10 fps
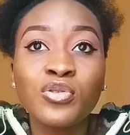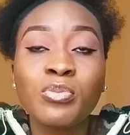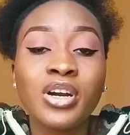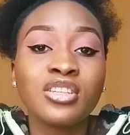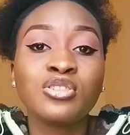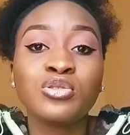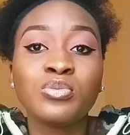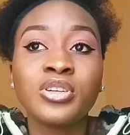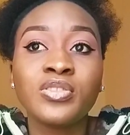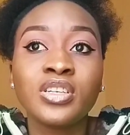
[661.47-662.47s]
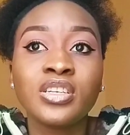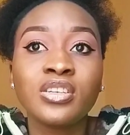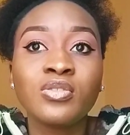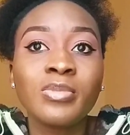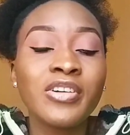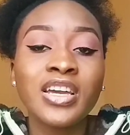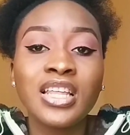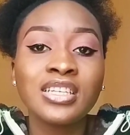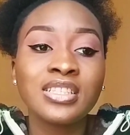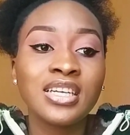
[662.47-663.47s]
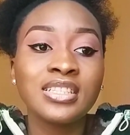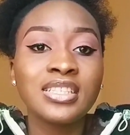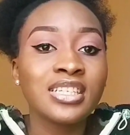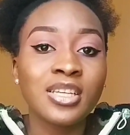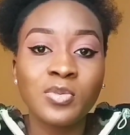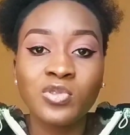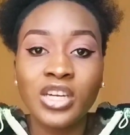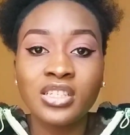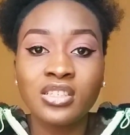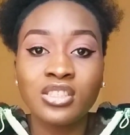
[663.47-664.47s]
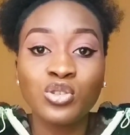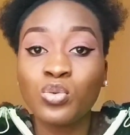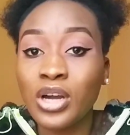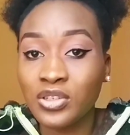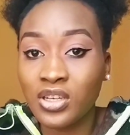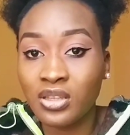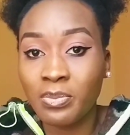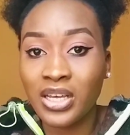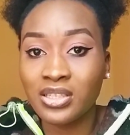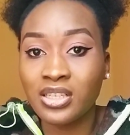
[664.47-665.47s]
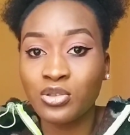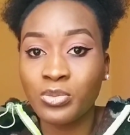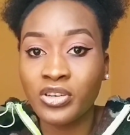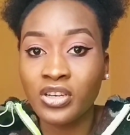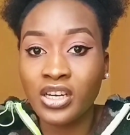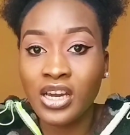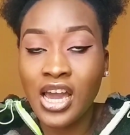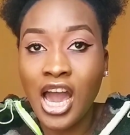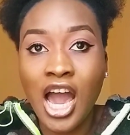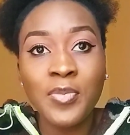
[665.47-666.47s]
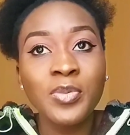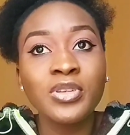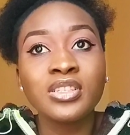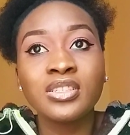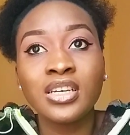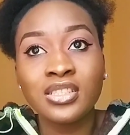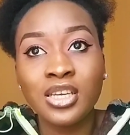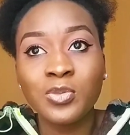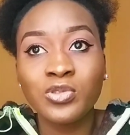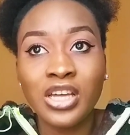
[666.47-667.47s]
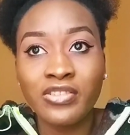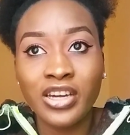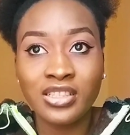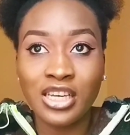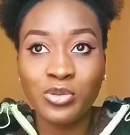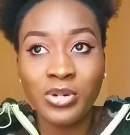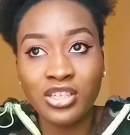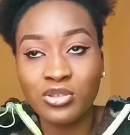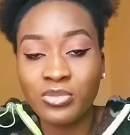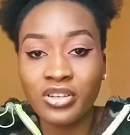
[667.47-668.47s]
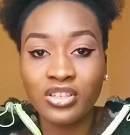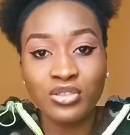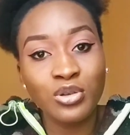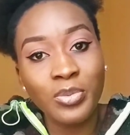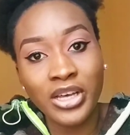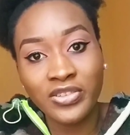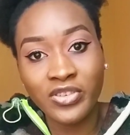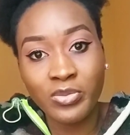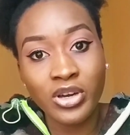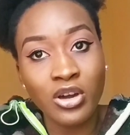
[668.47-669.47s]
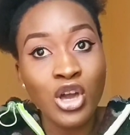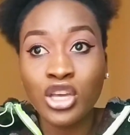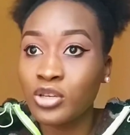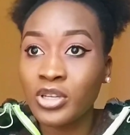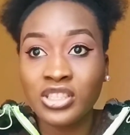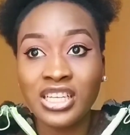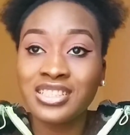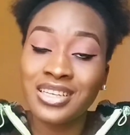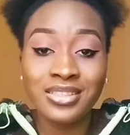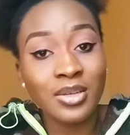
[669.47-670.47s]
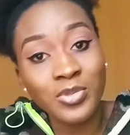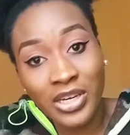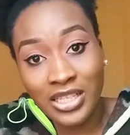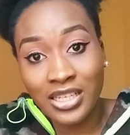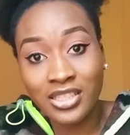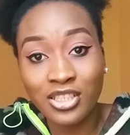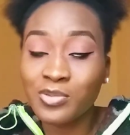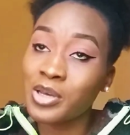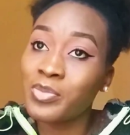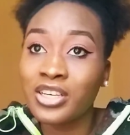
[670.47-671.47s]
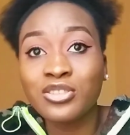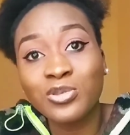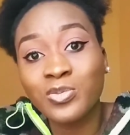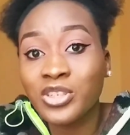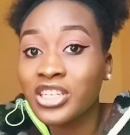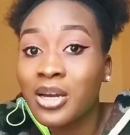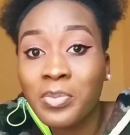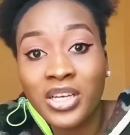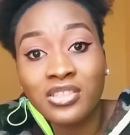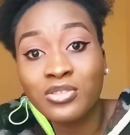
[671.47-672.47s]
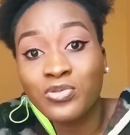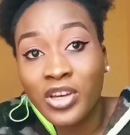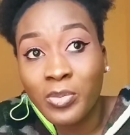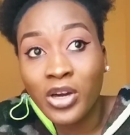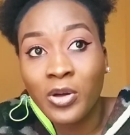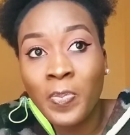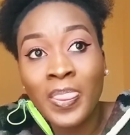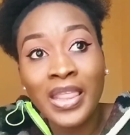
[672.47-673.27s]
even pass the numeric, you might realize that the next time you write it, you will actually pass that numeric. And maybe the next time you wanna write and you pass numeric, you did not pass verbal. You might say that the next time you write that test, you might pass the numeric and pass the verbal.